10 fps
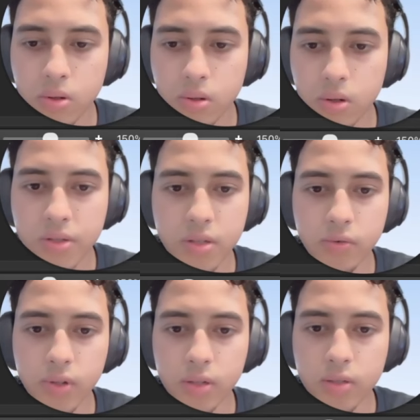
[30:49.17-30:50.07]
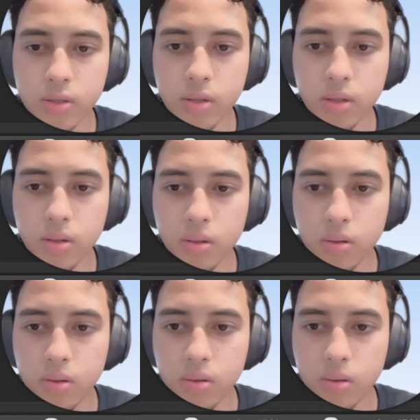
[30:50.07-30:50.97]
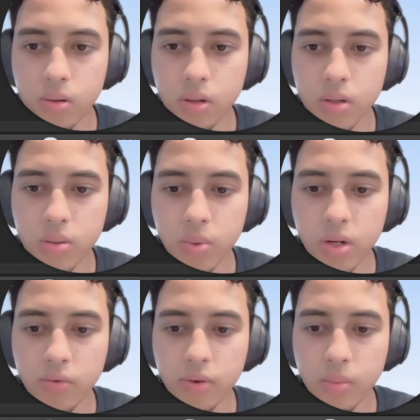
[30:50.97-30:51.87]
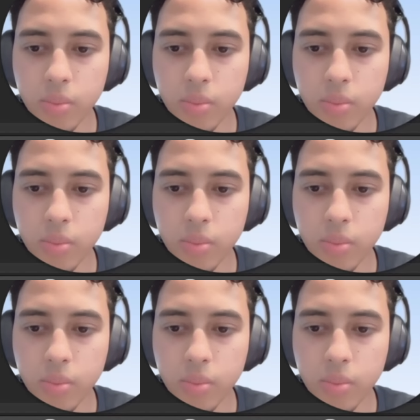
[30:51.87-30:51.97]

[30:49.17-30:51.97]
Let's see if it looks good. All right, so benefit.